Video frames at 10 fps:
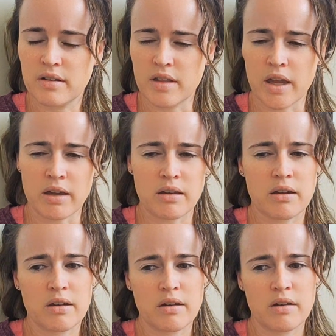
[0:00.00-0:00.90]
like,
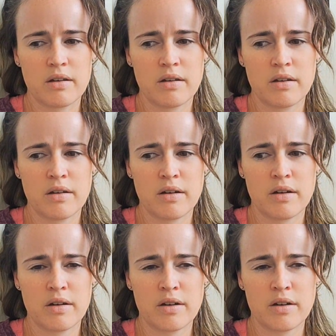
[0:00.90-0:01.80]

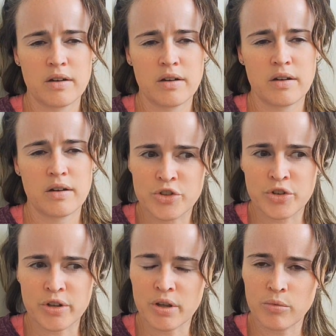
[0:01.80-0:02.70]
you know you didn't do
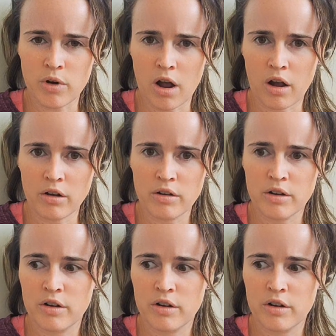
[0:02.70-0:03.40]
anything wrong,